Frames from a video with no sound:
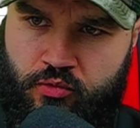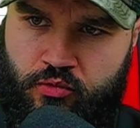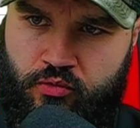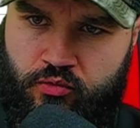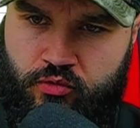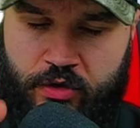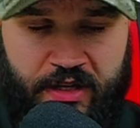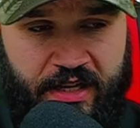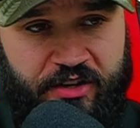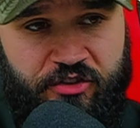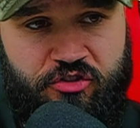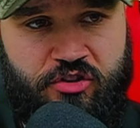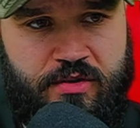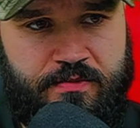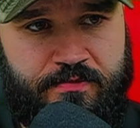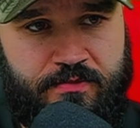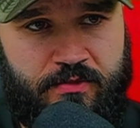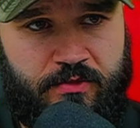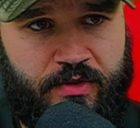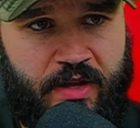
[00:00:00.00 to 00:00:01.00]
religion,
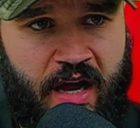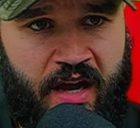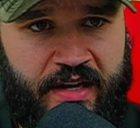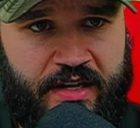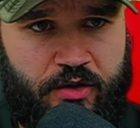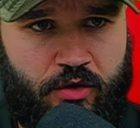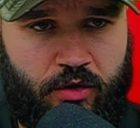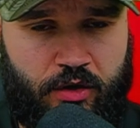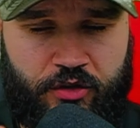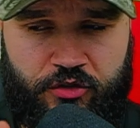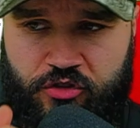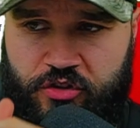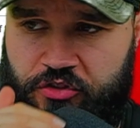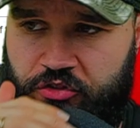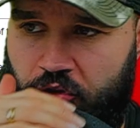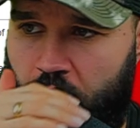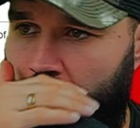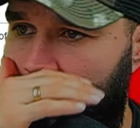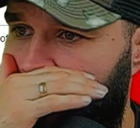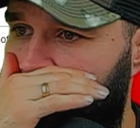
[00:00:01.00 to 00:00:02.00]
ideologies
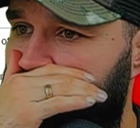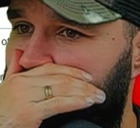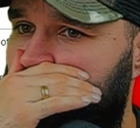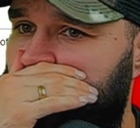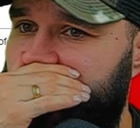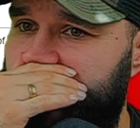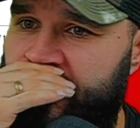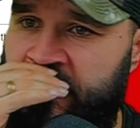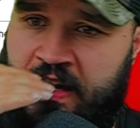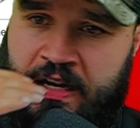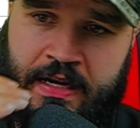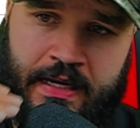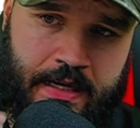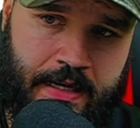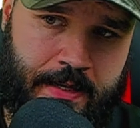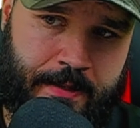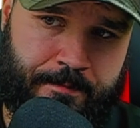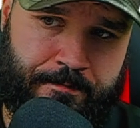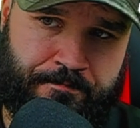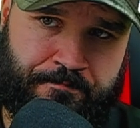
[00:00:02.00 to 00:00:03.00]
of
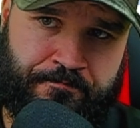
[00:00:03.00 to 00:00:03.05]
Christianity.